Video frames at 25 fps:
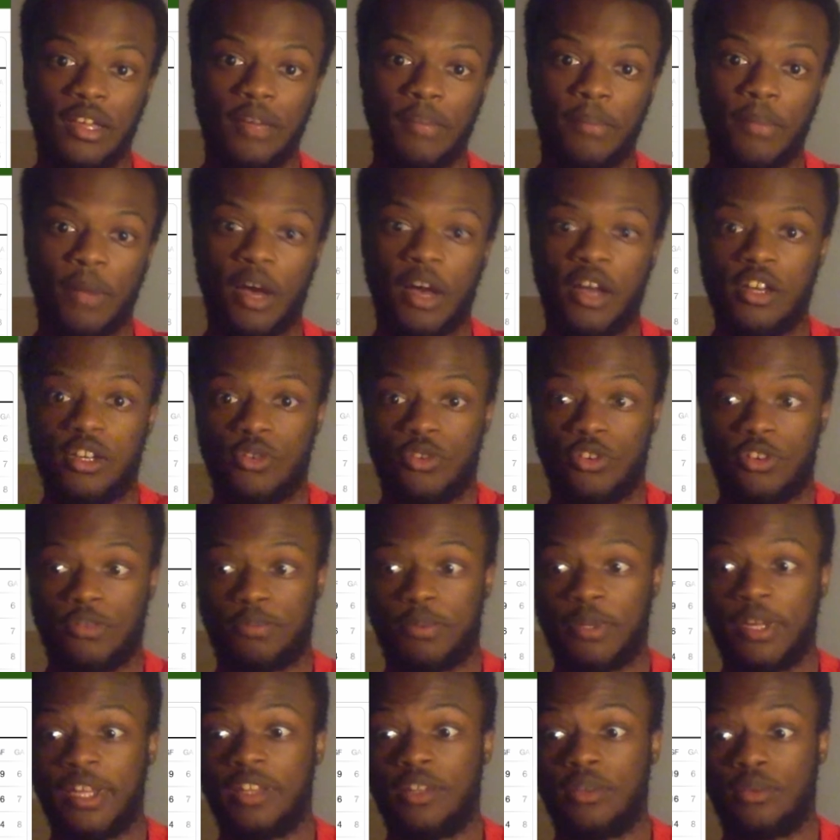But Honduras
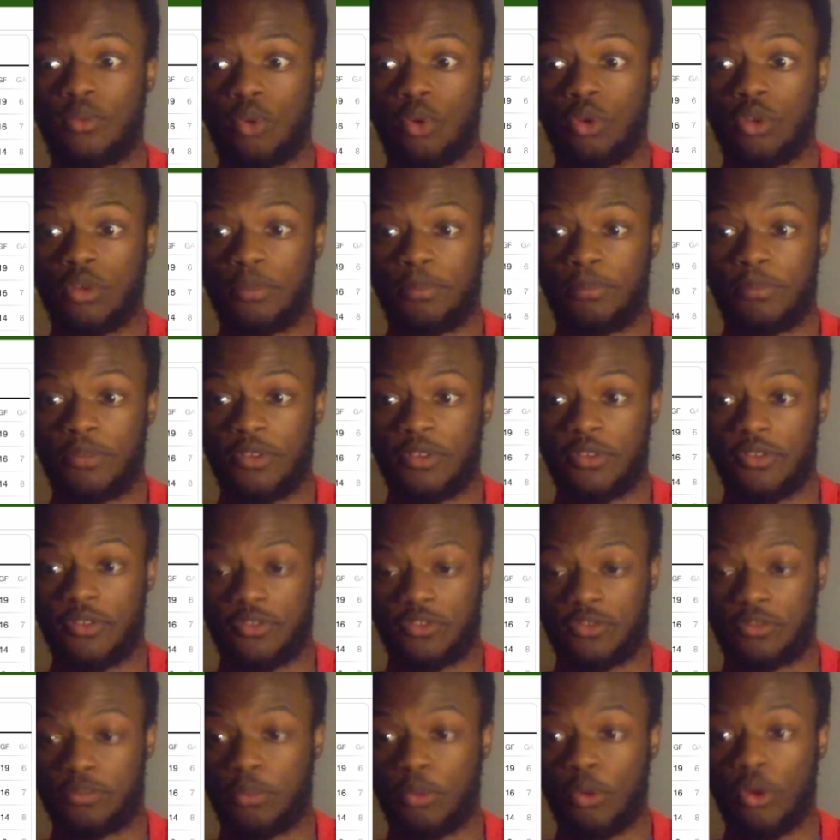playing the role of
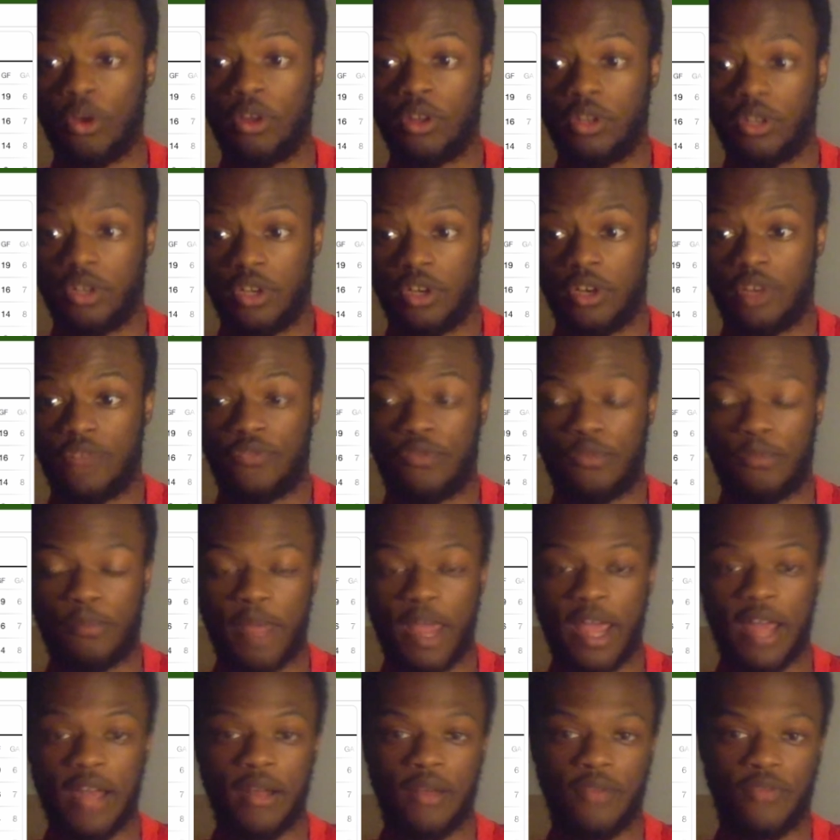spoiler here
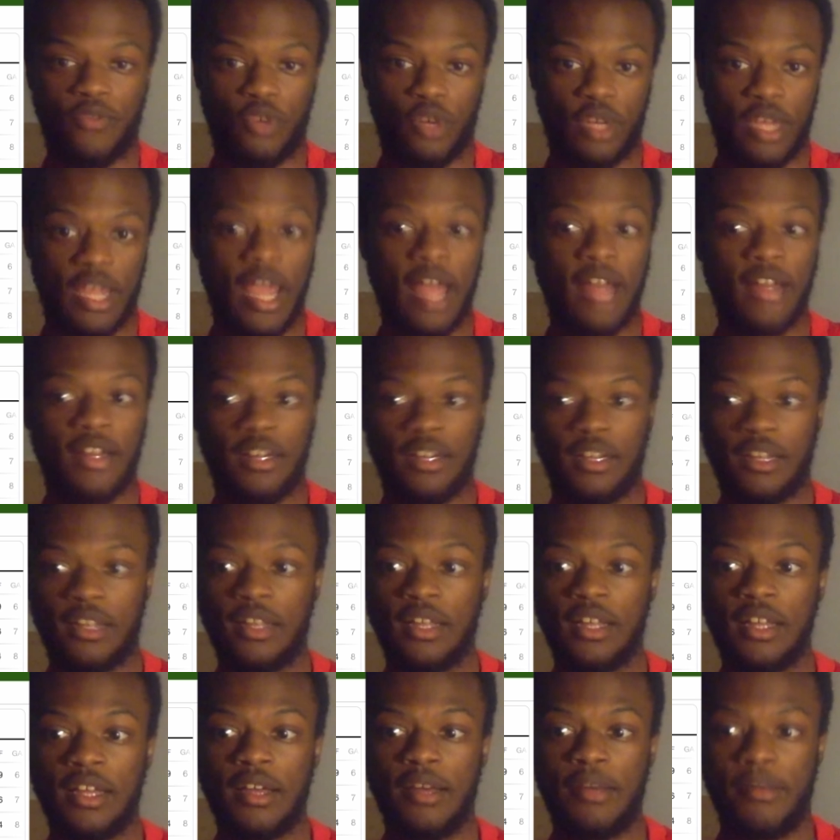for Canada,
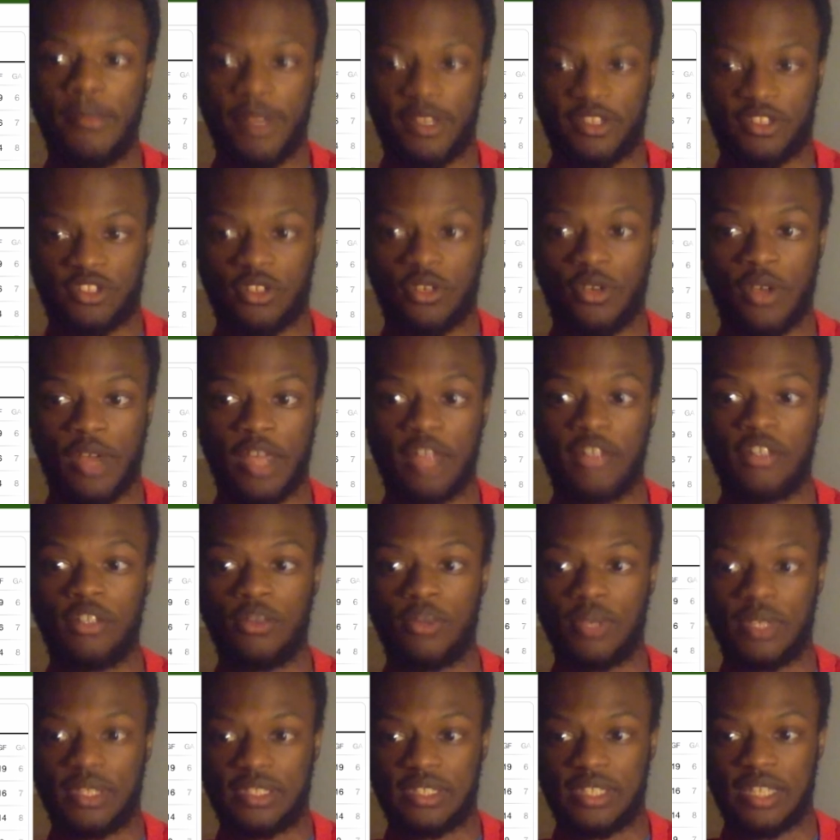Mexico, and
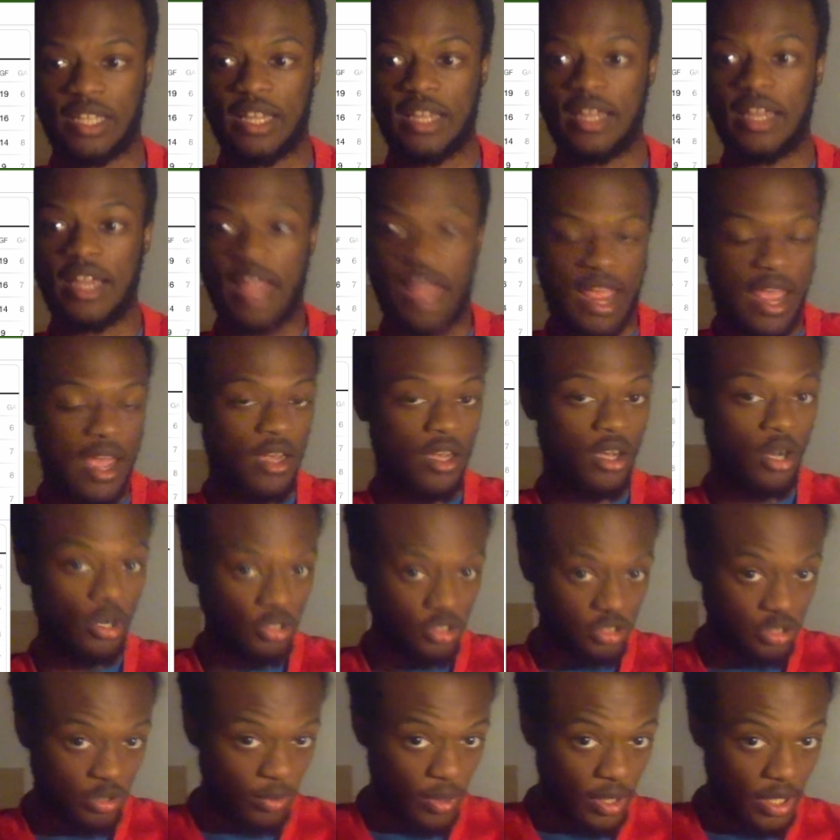USA. And
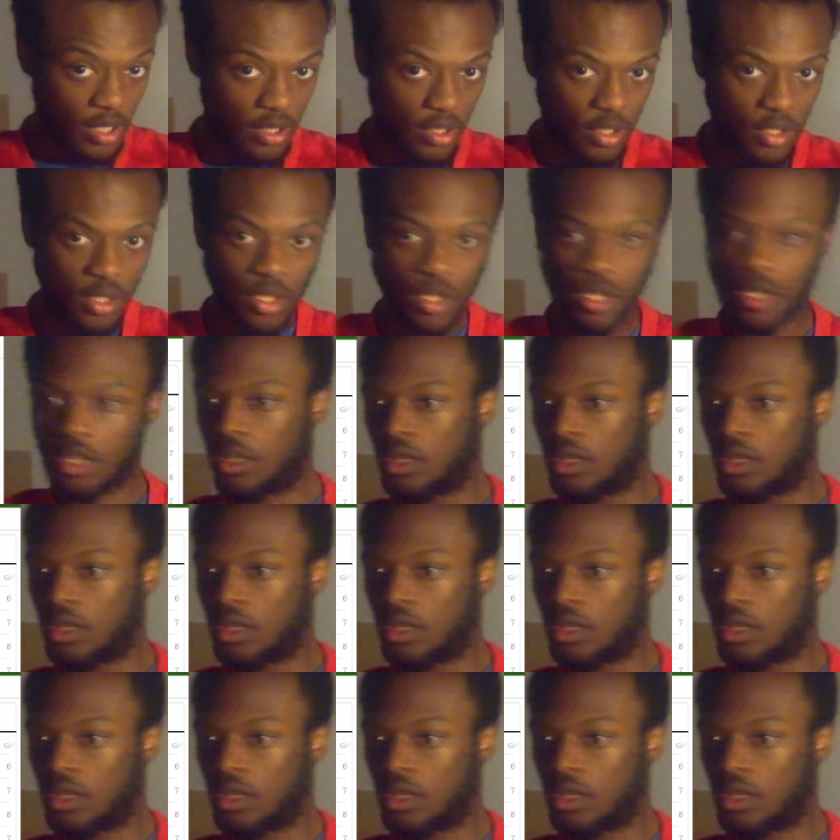Costa Rica,